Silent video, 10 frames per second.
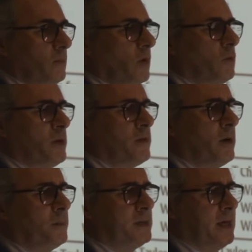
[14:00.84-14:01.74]
with
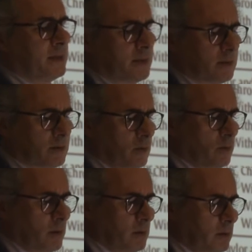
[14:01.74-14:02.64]
updates,
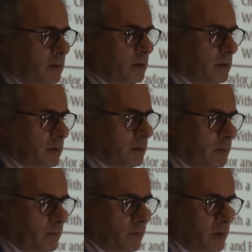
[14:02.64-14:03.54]
so
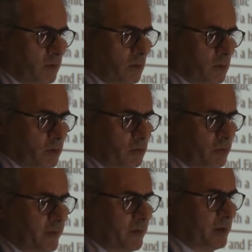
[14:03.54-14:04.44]
if you want to
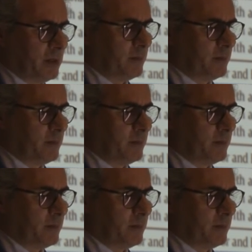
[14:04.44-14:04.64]
refer it,